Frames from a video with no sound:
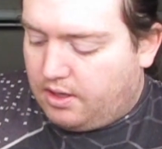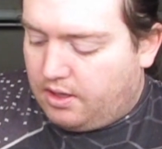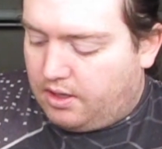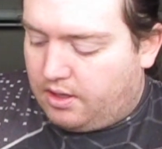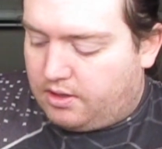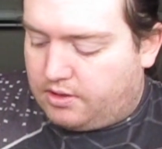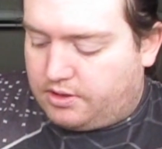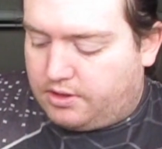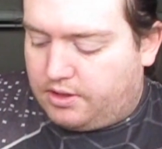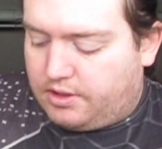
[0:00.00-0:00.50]

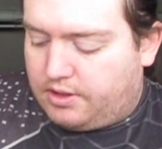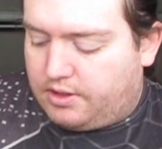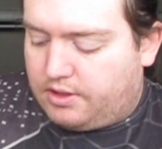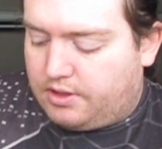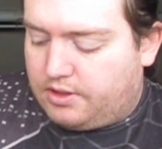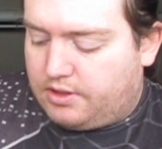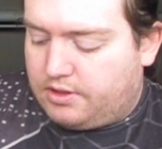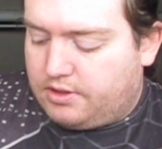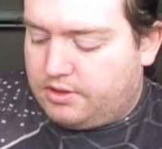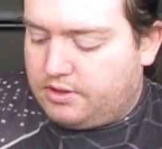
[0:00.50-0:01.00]
is
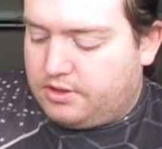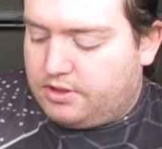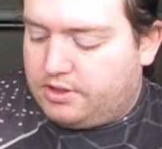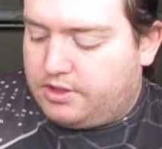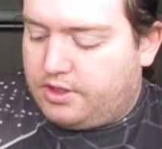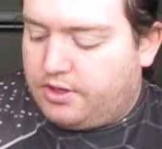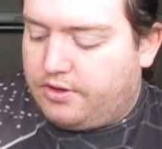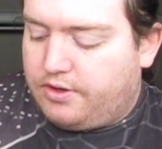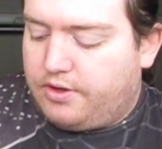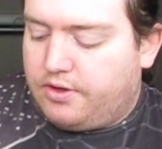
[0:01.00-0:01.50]
your
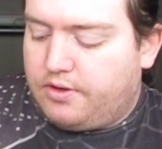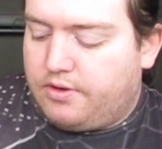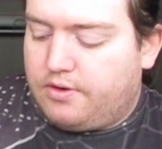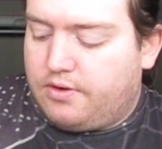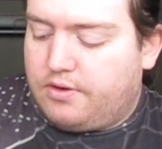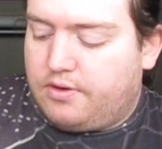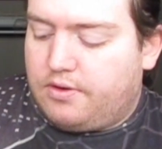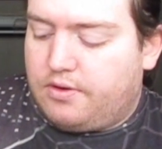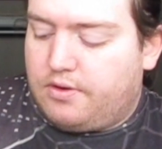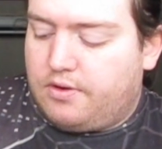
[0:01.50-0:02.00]
stereo
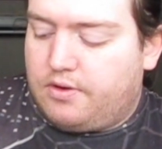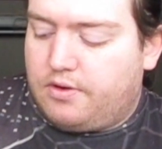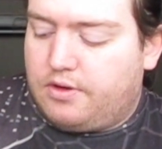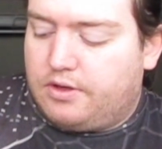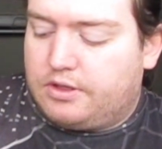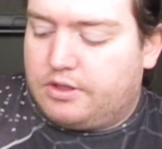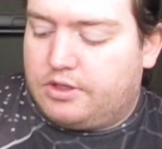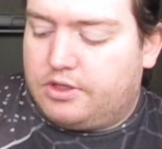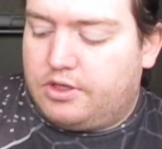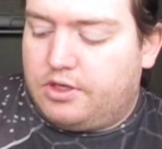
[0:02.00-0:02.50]

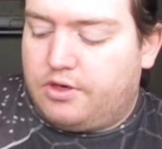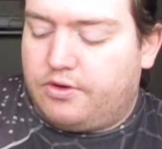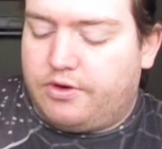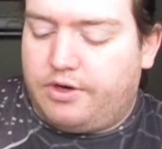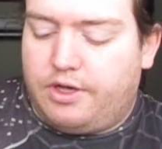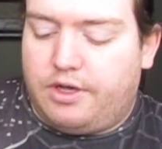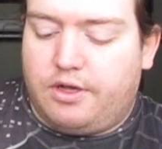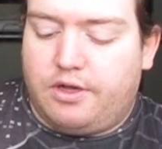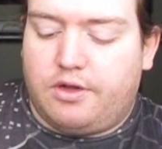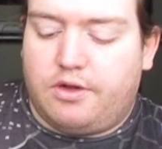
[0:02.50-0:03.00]

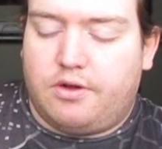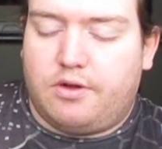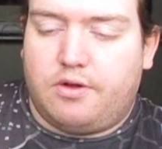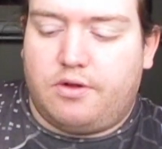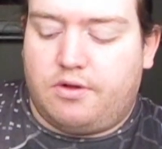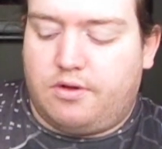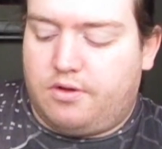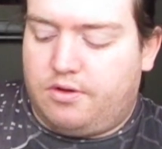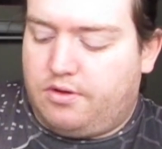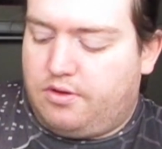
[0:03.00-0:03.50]
auxiliary
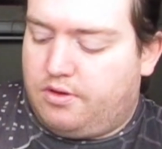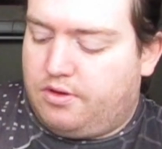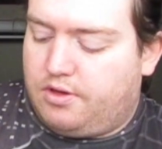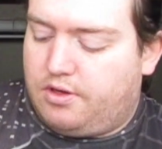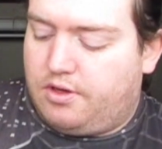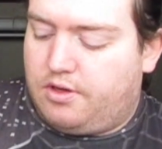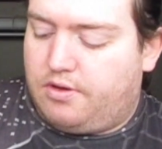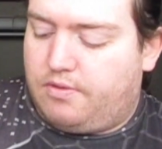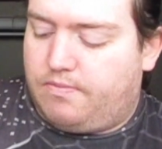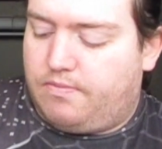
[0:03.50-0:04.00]

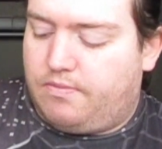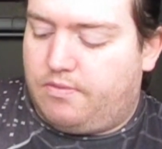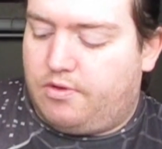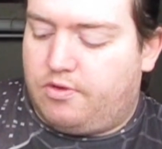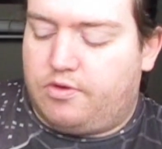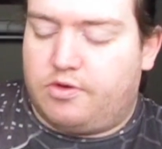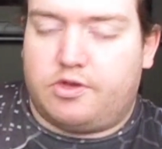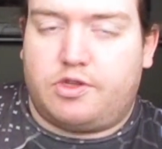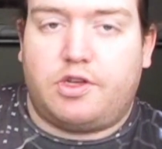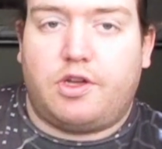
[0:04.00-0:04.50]

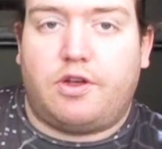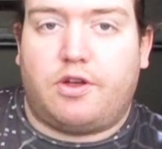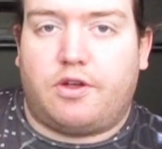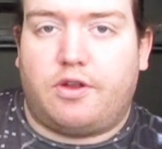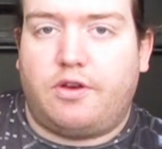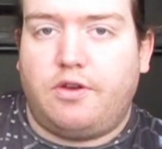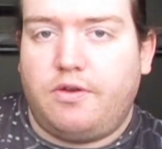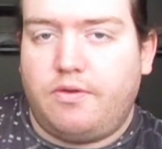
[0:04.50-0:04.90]
return.